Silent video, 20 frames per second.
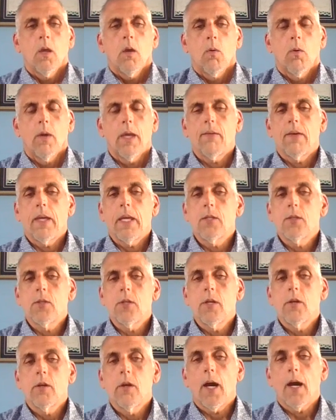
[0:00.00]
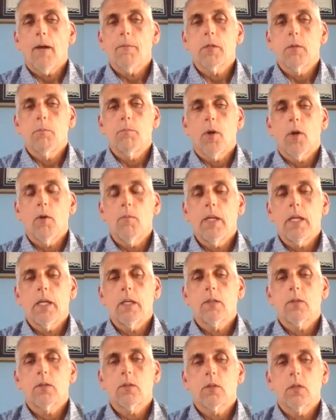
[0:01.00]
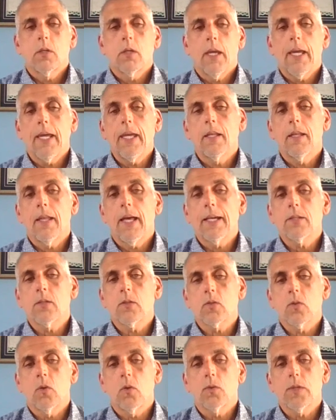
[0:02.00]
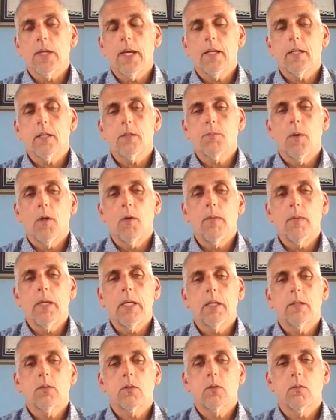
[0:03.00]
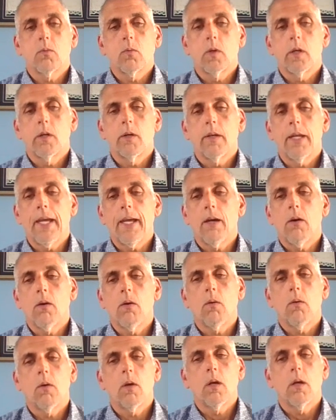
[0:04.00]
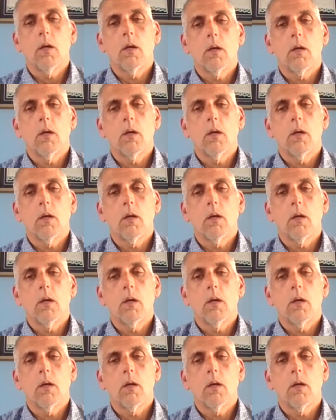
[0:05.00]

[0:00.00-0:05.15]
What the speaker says: We have engineered option permits and licensed soil scientist permits where now